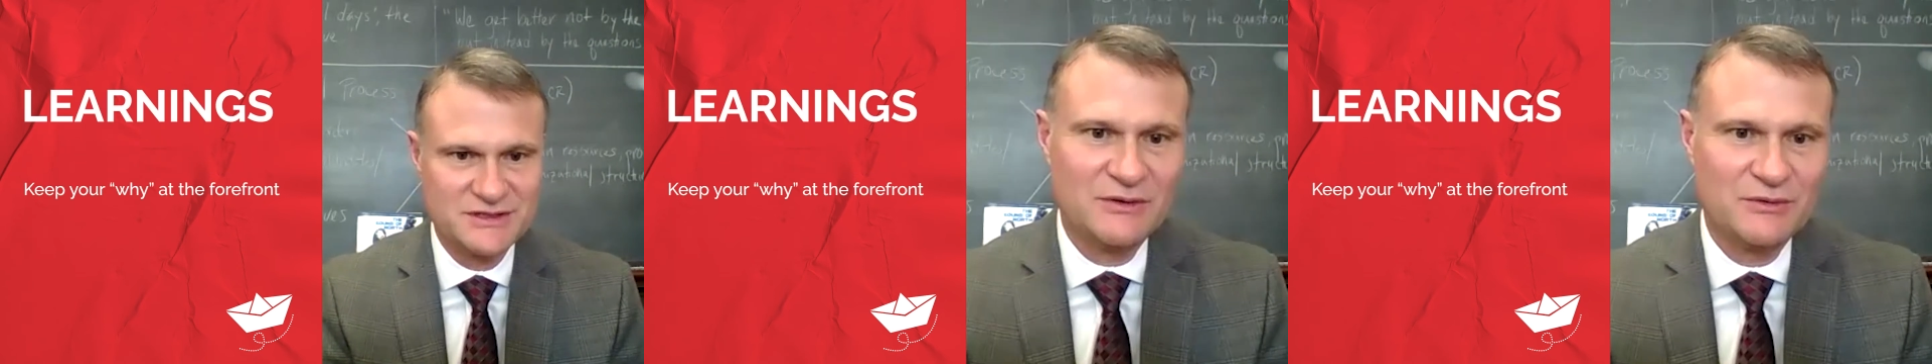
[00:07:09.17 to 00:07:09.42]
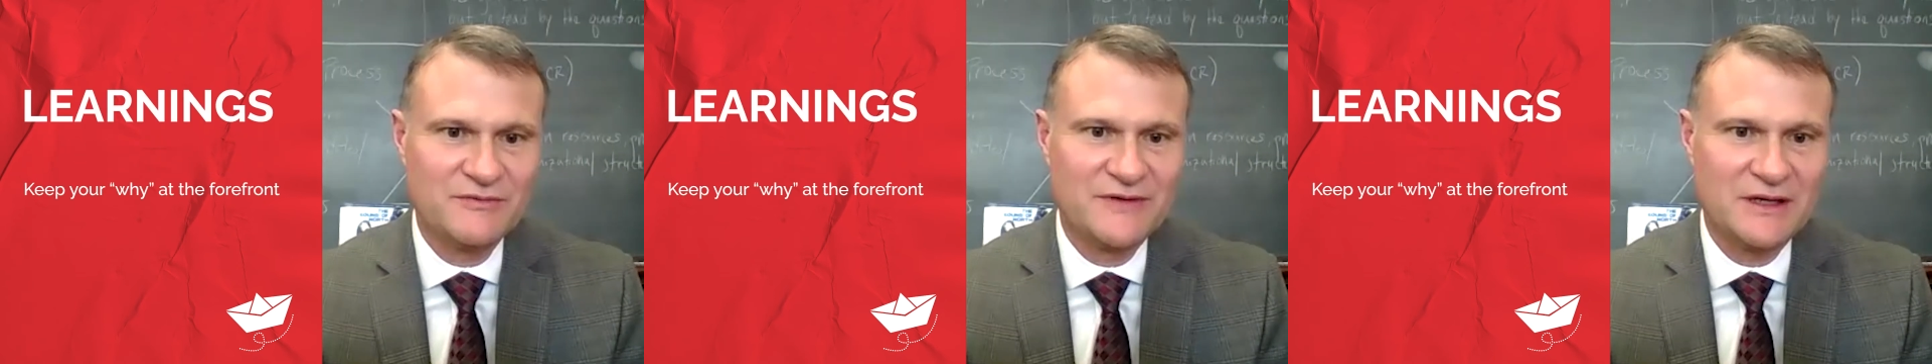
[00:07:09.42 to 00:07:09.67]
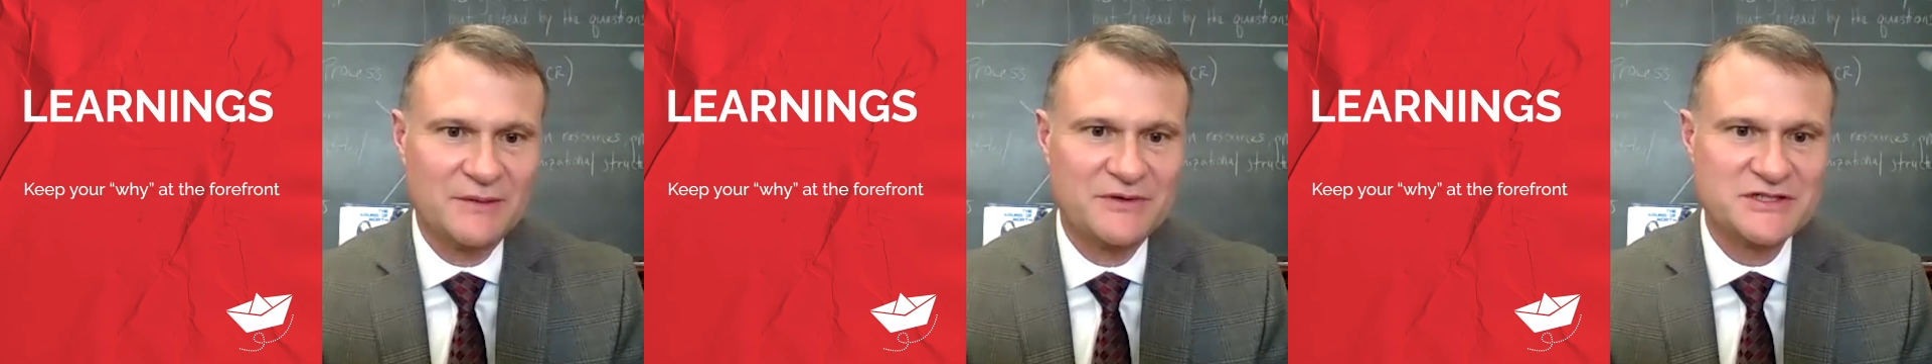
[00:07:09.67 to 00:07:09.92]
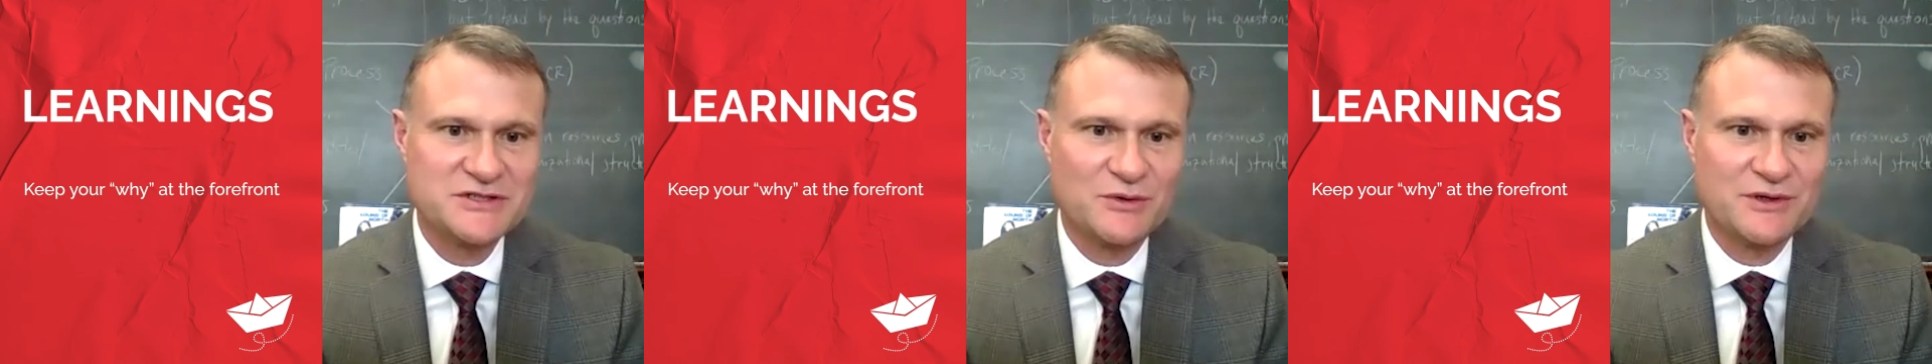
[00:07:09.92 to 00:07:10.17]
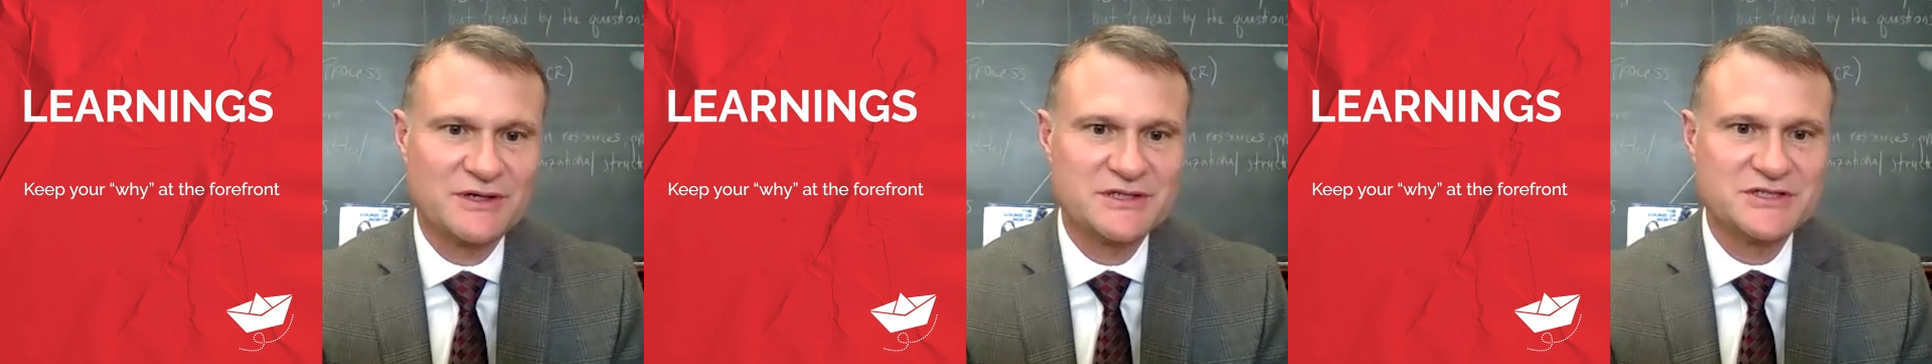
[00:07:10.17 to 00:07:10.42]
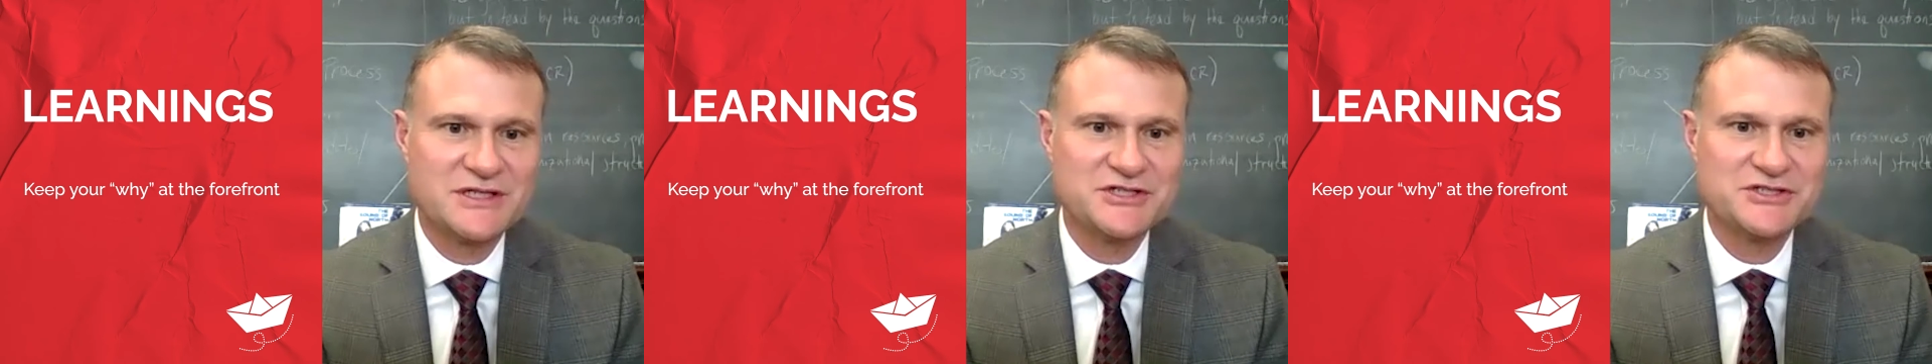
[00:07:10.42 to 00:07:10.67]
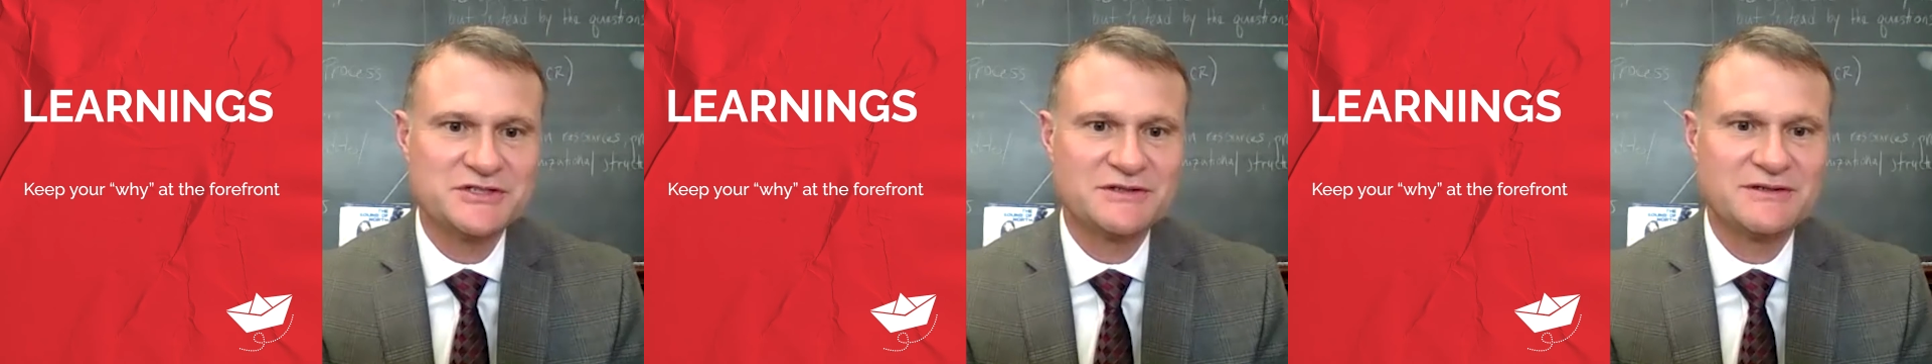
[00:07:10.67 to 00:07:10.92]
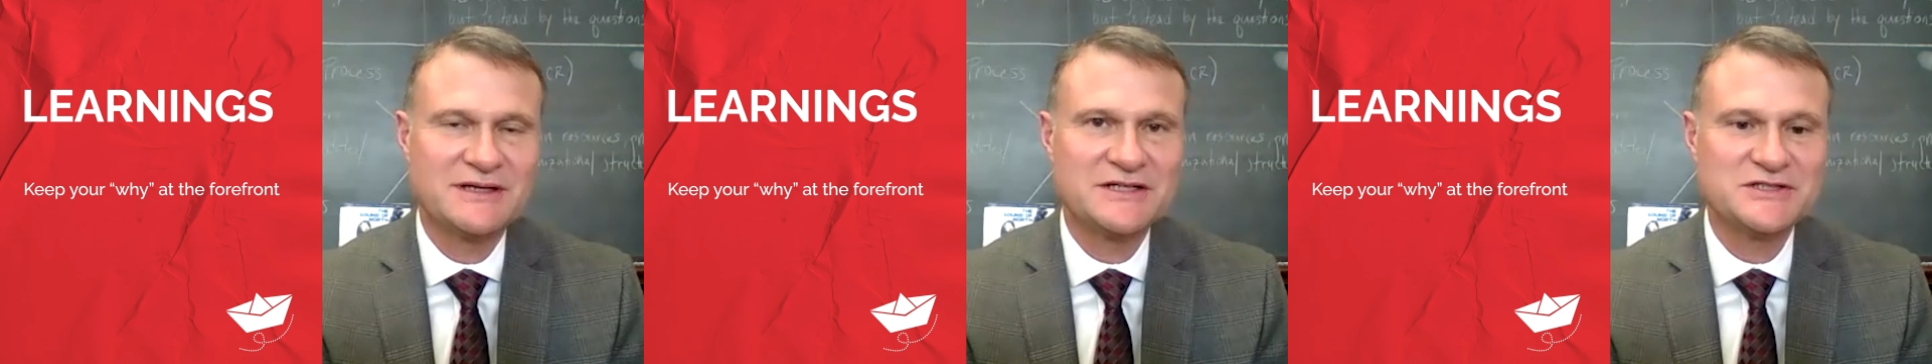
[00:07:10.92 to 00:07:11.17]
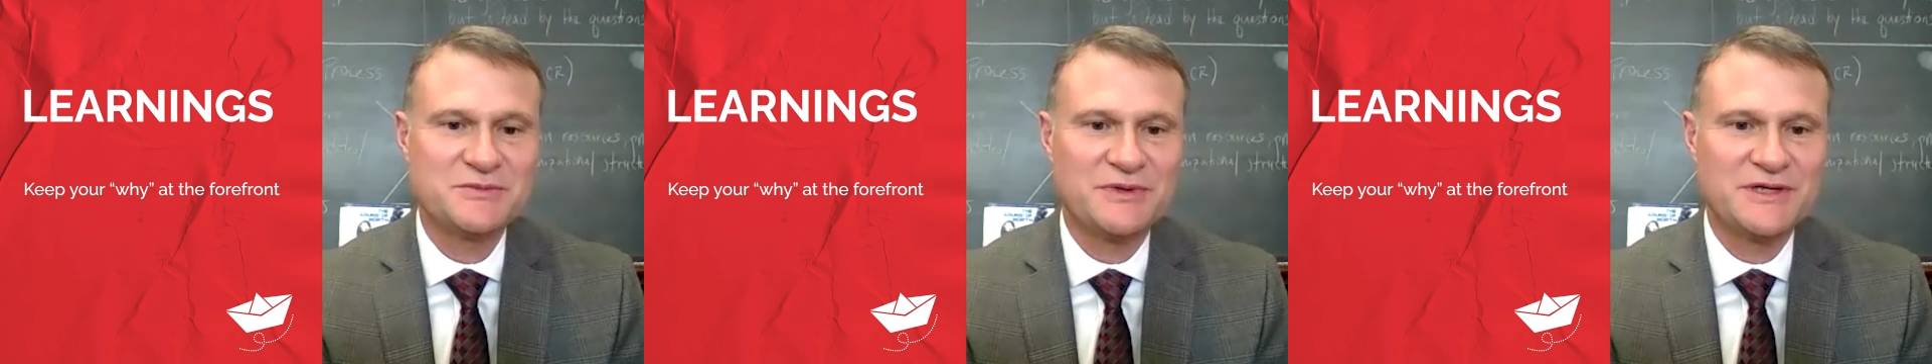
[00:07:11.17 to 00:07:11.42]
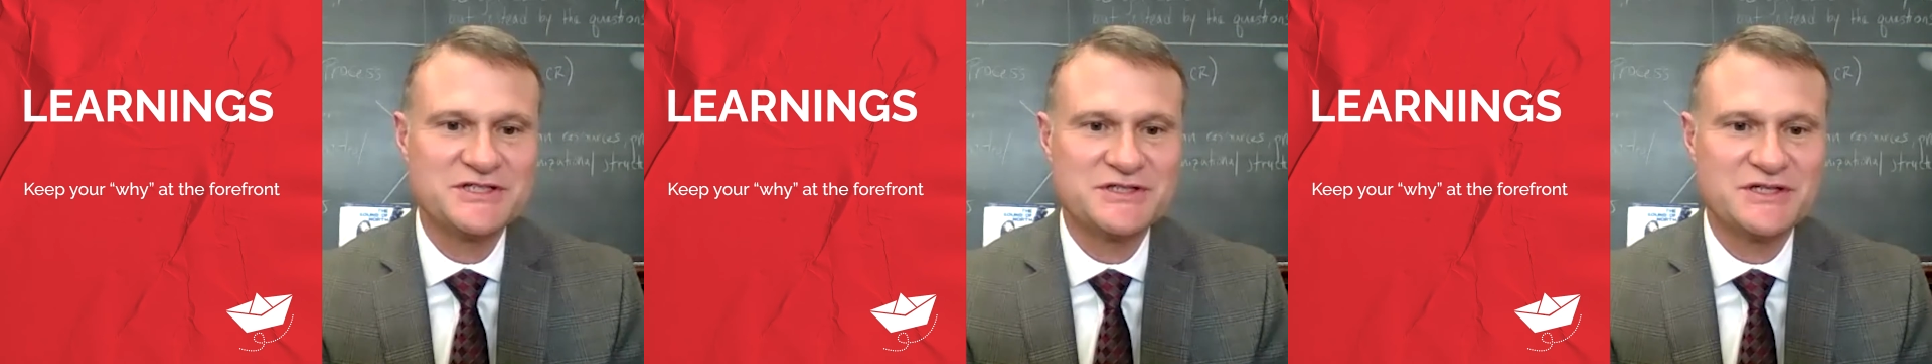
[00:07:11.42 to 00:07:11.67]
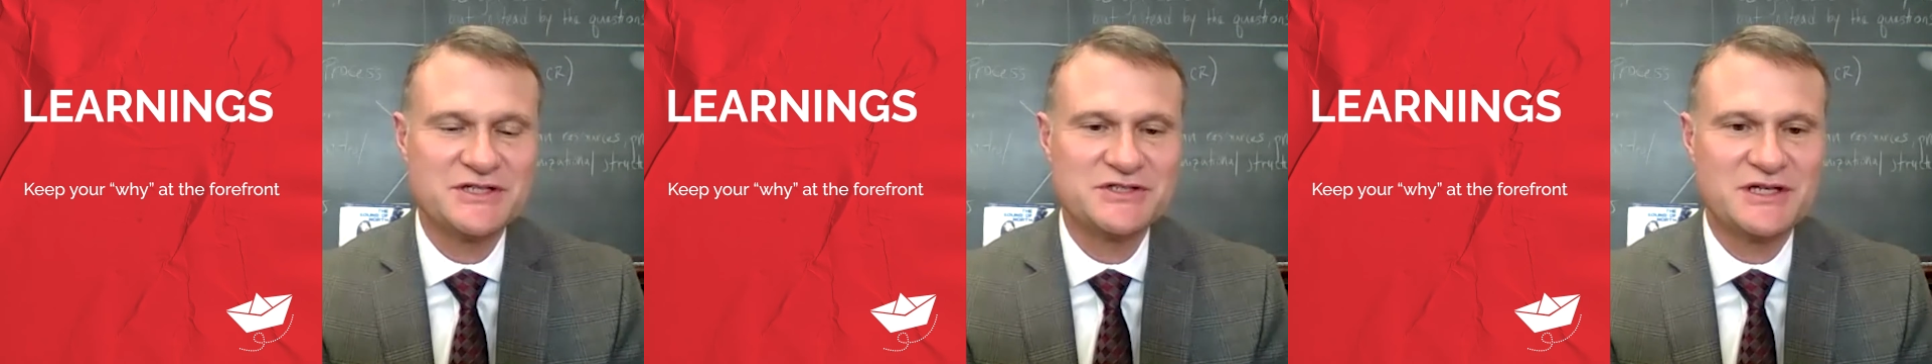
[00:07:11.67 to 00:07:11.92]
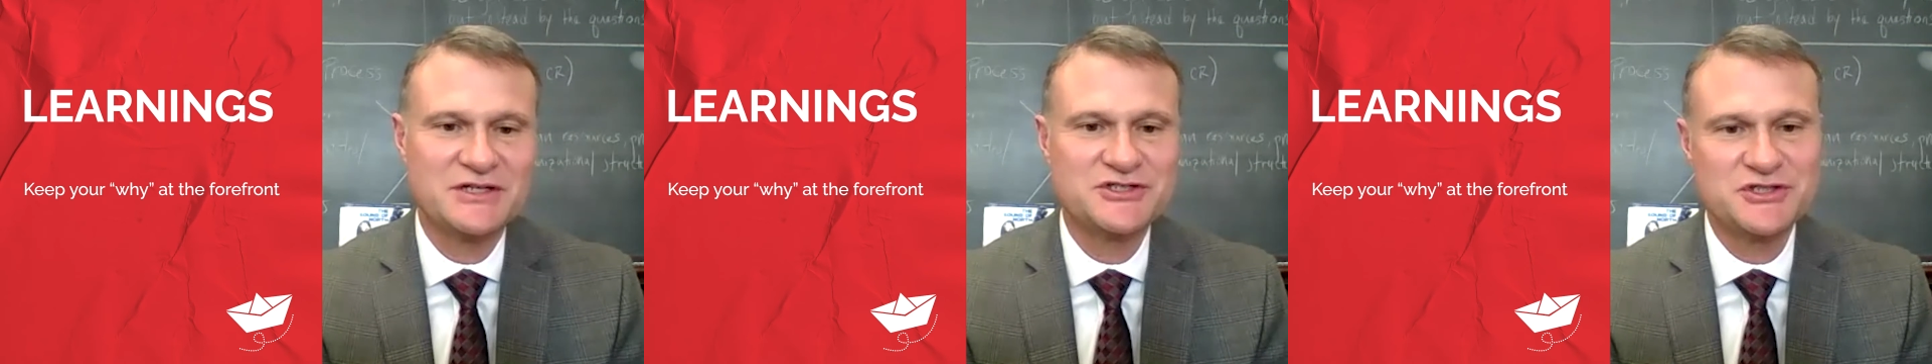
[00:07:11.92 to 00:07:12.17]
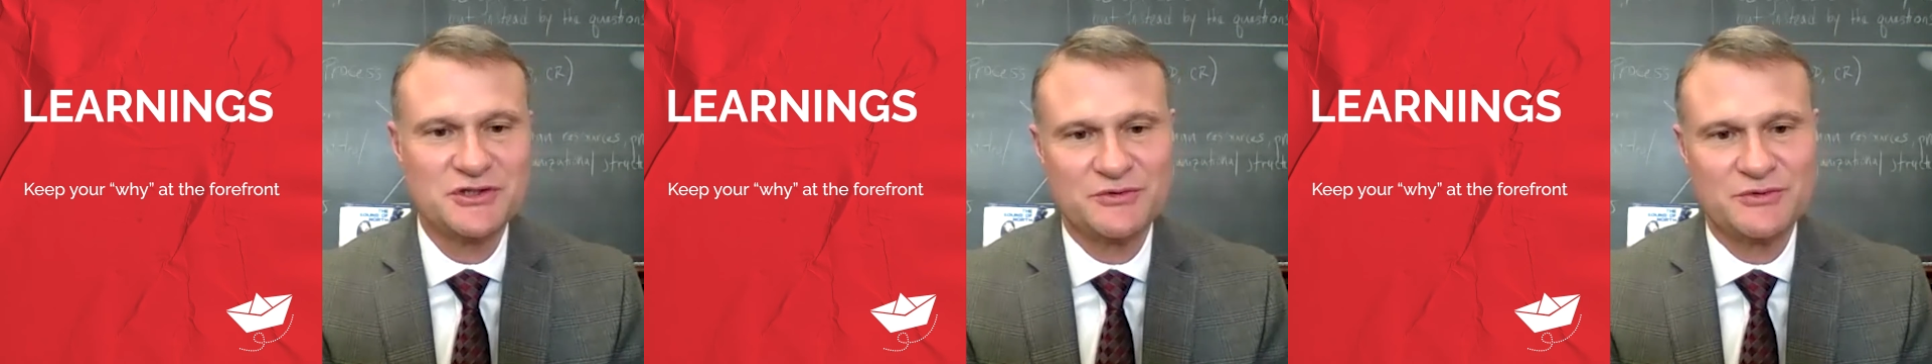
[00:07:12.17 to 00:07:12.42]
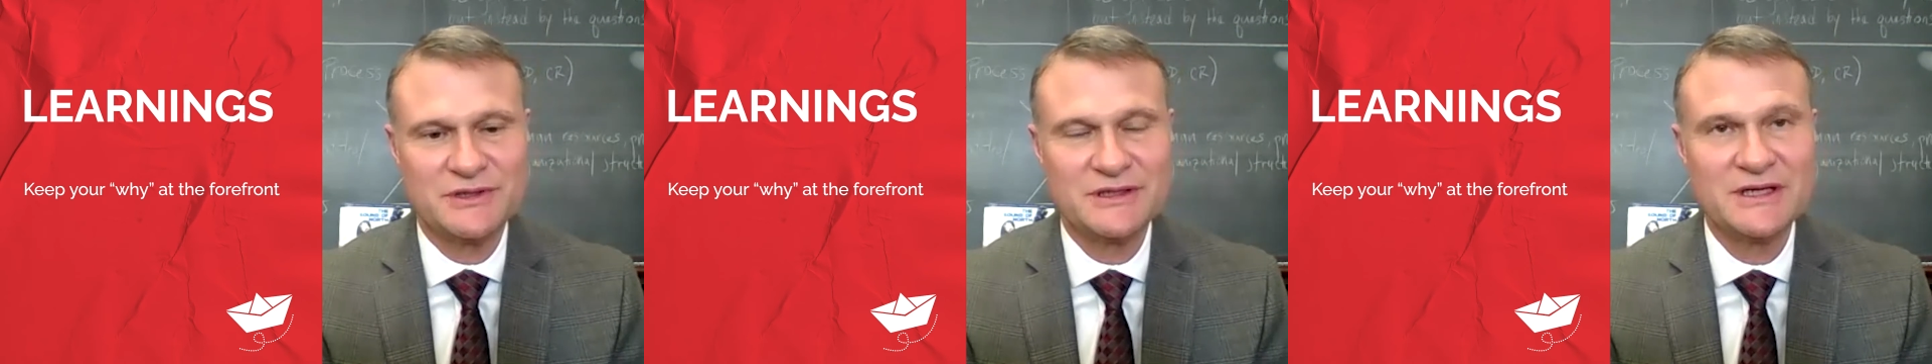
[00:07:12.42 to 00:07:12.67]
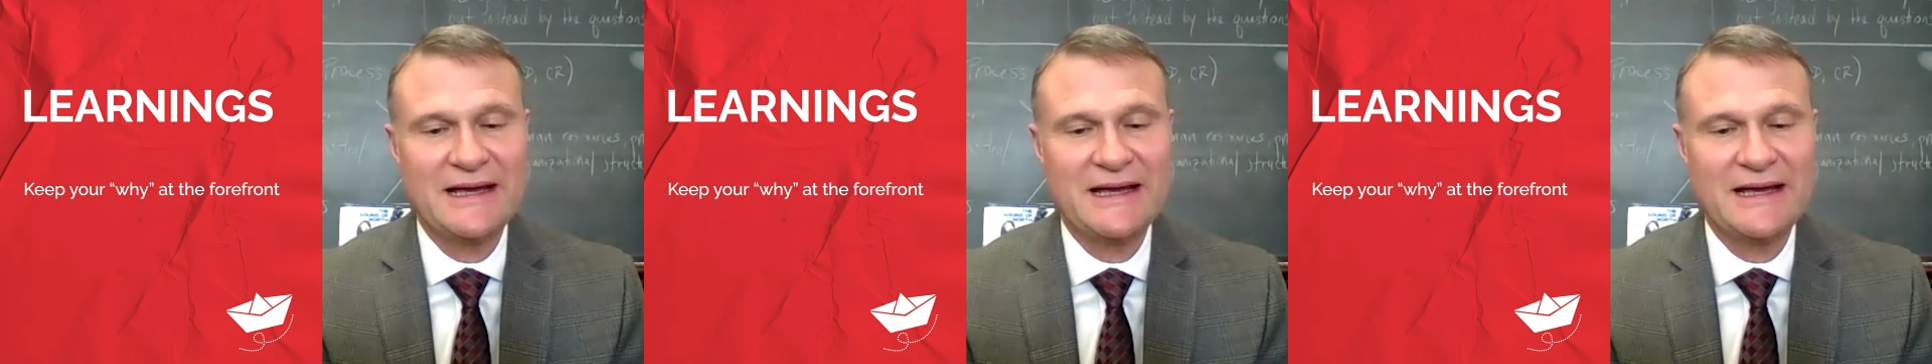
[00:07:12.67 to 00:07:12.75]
We were developed as an organization as a place to educate children.